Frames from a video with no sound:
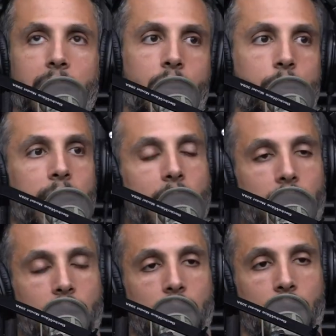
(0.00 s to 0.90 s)
it this way.
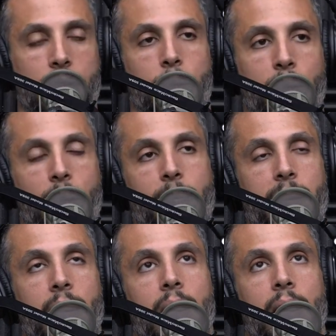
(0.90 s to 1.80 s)
Like here's a. Per- I
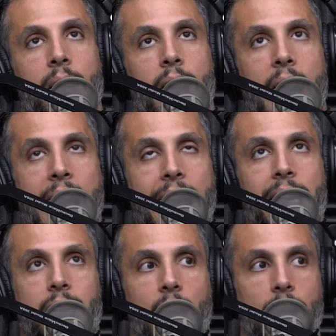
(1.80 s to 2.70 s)
mean. I
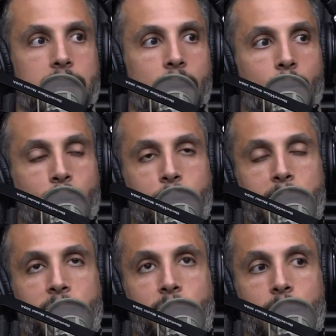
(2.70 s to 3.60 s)
had clients that were with
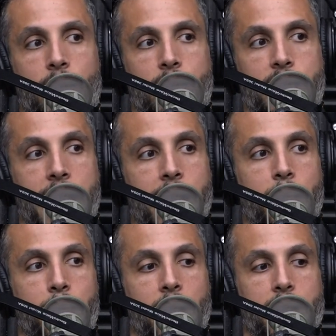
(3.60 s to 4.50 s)
me for 10
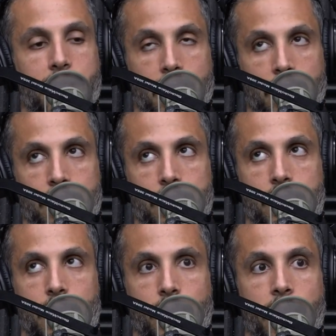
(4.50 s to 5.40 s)
plus years,
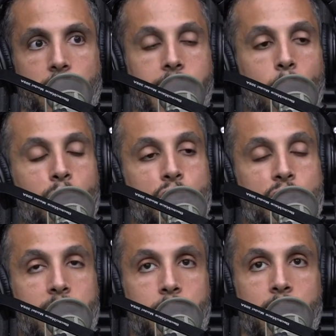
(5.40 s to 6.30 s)
okay, that would
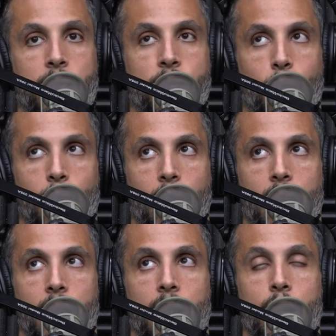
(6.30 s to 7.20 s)
see me
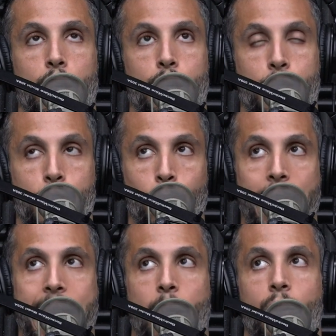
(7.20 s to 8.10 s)
for two
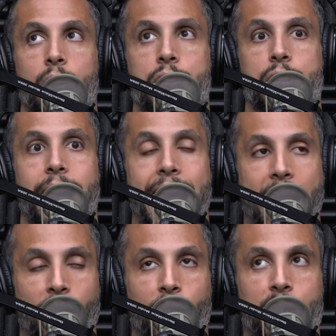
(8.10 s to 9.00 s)
hours
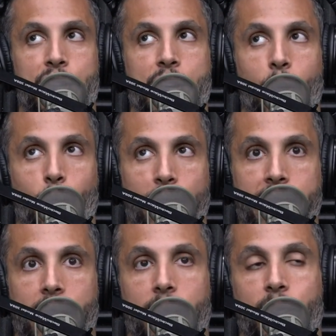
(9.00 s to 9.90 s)
every single
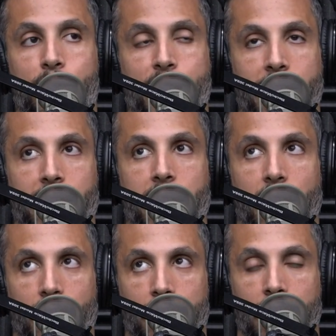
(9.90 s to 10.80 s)
week for 10
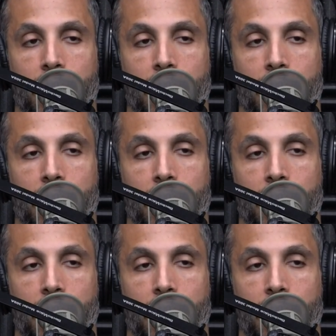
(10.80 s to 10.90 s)
years.